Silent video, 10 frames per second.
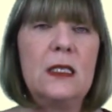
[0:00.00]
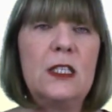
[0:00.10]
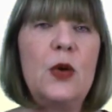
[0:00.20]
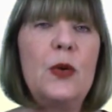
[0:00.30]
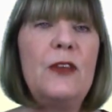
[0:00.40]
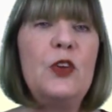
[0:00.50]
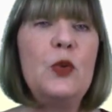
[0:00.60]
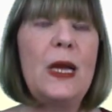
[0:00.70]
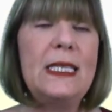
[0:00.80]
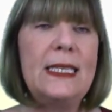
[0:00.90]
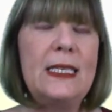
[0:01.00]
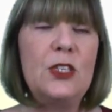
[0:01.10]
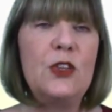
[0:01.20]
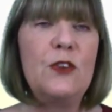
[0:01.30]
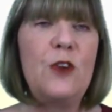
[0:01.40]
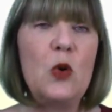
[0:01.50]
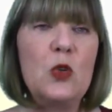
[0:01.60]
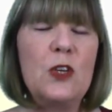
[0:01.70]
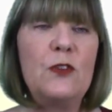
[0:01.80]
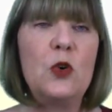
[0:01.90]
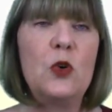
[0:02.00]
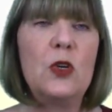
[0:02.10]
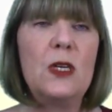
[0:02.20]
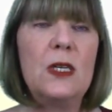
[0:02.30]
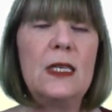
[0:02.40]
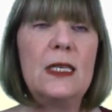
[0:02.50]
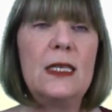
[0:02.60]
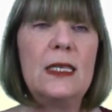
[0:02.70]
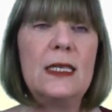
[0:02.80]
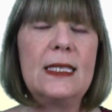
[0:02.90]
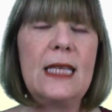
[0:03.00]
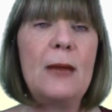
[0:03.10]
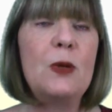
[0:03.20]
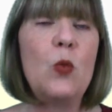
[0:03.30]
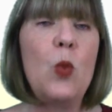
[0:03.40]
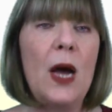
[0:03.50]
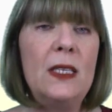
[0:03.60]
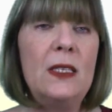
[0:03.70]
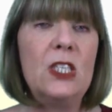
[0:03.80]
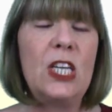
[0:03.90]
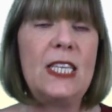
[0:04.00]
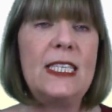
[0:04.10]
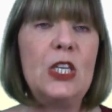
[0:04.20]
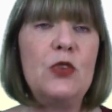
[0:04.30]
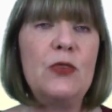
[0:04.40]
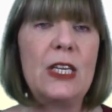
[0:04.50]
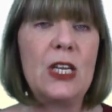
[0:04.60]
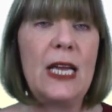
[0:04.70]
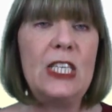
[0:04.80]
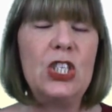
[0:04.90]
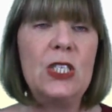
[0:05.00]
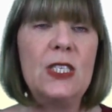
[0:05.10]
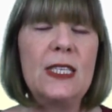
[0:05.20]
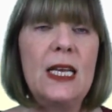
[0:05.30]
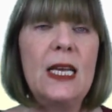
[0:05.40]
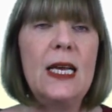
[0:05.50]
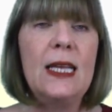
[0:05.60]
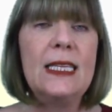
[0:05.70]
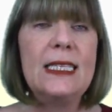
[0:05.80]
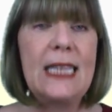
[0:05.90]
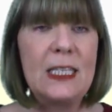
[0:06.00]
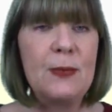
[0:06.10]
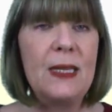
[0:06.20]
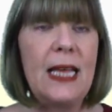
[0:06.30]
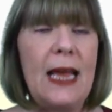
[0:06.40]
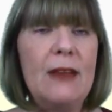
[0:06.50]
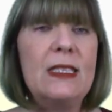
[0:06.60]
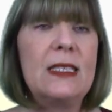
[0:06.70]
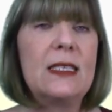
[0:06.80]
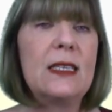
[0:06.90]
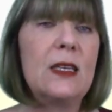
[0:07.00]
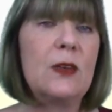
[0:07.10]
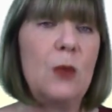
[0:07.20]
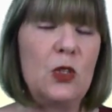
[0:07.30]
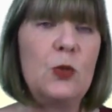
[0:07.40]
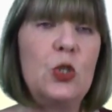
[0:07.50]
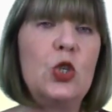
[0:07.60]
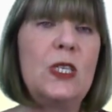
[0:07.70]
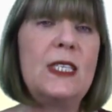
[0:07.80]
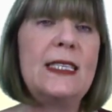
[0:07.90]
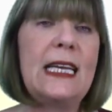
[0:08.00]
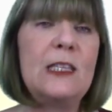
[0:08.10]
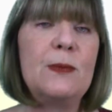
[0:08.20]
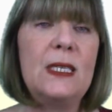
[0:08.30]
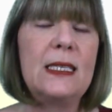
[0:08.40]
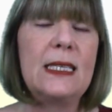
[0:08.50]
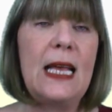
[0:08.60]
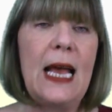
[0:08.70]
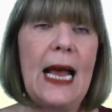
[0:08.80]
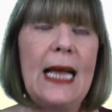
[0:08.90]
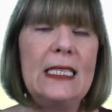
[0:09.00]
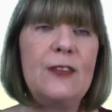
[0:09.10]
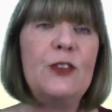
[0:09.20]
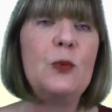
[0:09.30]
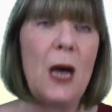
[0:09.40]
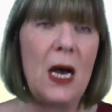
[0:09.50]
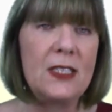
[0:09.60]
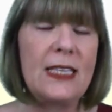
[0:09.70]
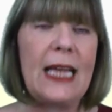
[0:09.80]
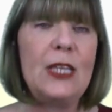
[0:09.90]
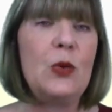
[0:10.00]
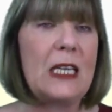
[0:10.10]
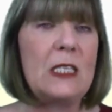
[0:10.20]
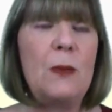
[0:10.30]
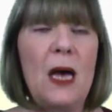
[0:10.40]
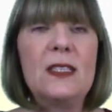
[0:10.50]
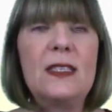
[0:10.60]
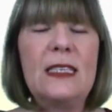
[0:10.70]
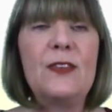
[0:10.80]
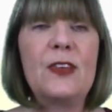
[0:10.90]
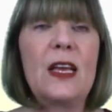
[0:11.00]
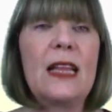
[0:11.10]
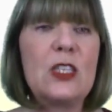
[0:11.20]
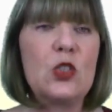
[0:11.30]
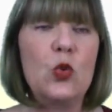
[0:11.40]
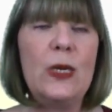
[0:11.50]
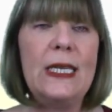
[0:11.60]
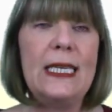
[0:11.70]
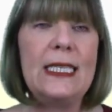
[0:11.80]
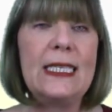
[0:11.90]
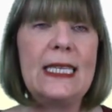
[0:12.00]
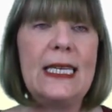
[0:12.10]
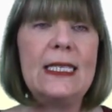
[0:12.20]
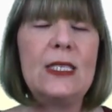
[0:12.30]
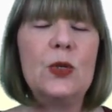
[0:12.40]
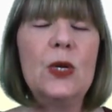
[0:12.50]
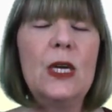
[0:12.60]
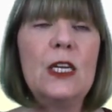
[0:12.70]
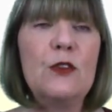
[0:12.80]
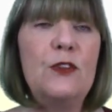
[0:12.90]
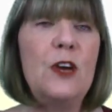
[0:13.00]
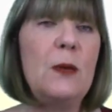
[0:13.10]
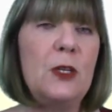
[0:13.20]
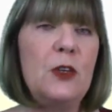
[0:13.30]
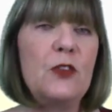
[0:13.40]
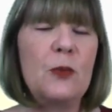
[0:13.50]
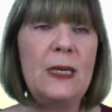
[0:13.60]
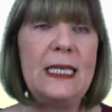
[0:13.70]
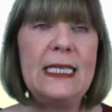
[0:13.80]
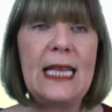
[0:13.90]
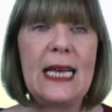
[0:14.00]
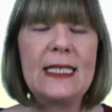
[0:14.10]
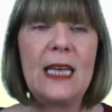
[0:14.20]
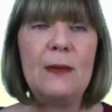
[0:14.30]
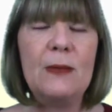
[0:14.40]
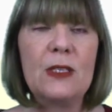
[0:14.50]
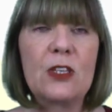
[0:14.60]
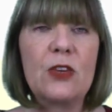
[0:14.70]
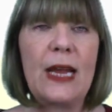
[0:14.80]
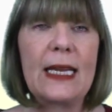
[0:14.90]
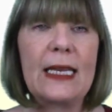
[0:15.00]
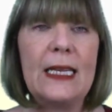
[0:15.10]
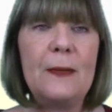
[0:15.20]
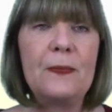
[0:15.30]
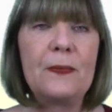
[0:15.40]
So if you went into the folder for Assignment 1, the JCQ regulations, the assessment there is multiple choice assessment, and if you pass that, you'll get a pass certificate. That's all we need to see to confirm that you've completed that assignment correctly.